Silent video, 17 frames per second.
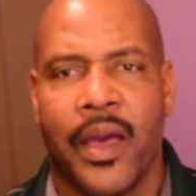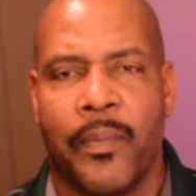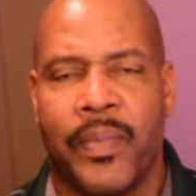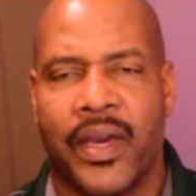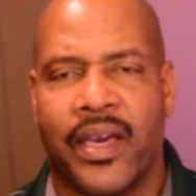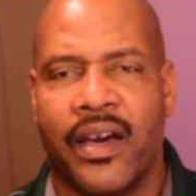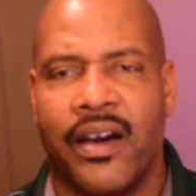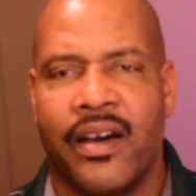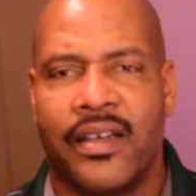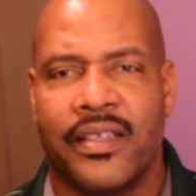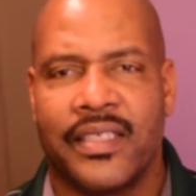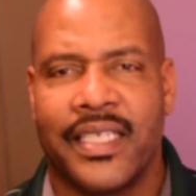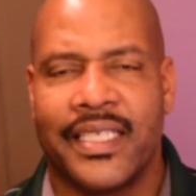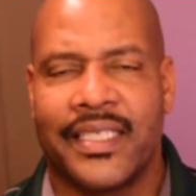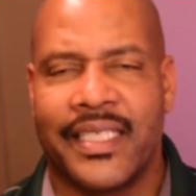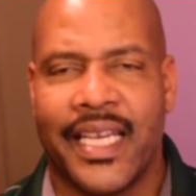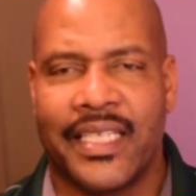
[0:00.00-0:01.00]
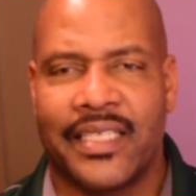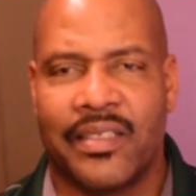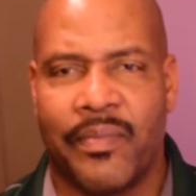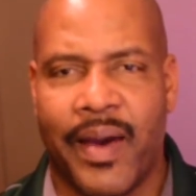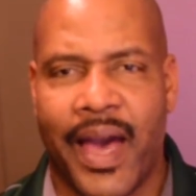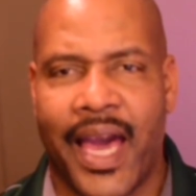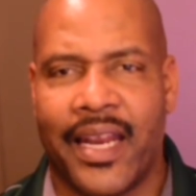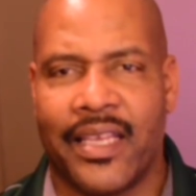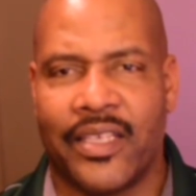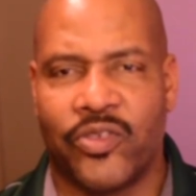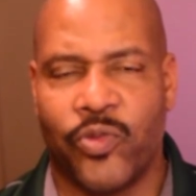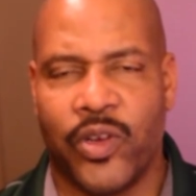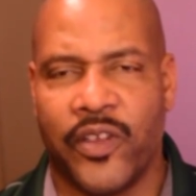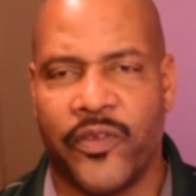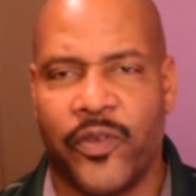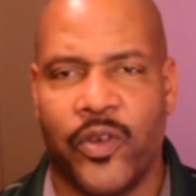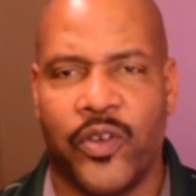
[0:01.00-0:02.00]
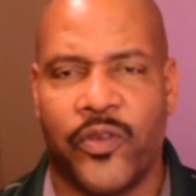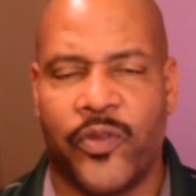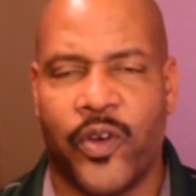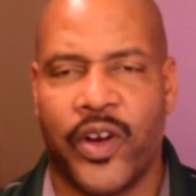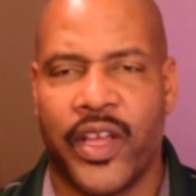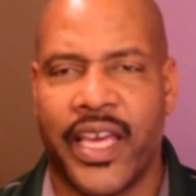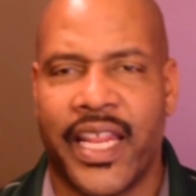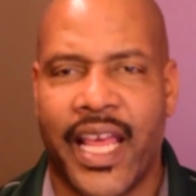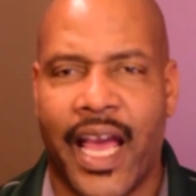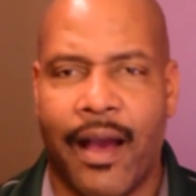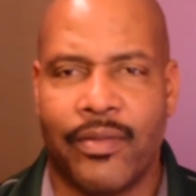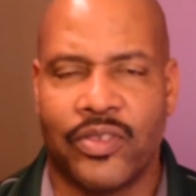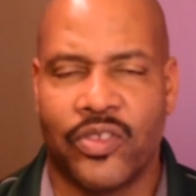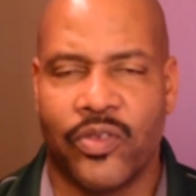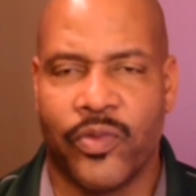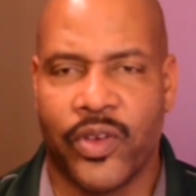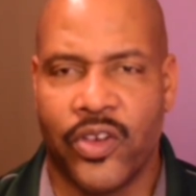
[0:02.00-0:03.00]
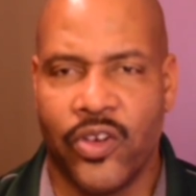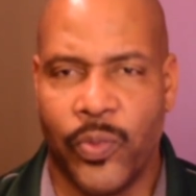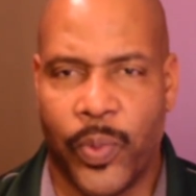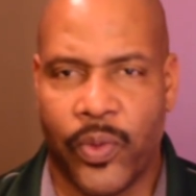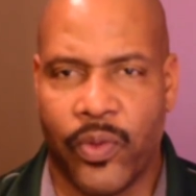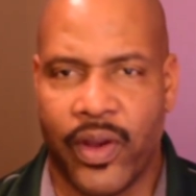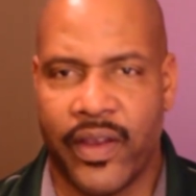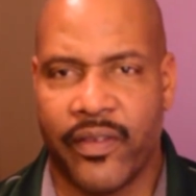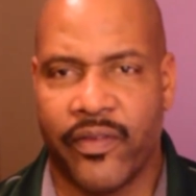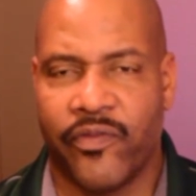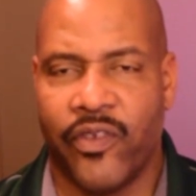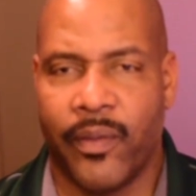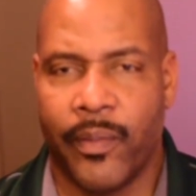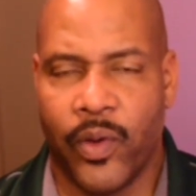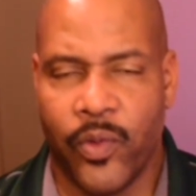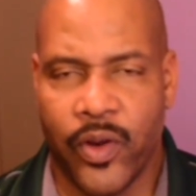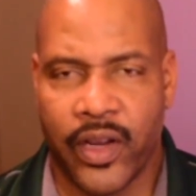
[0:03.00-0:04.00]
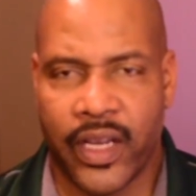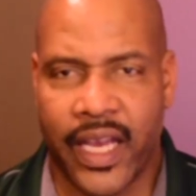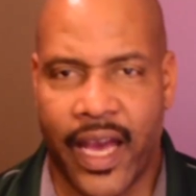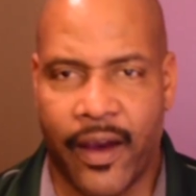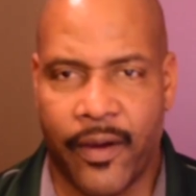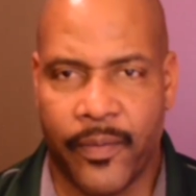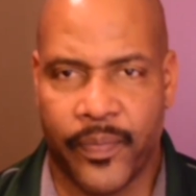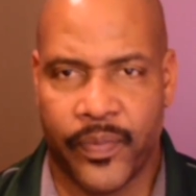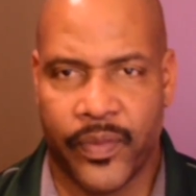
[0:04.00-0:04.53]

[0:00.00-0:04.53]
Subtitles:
because it takes the body 24 to 48 hours to recuperate from a workout.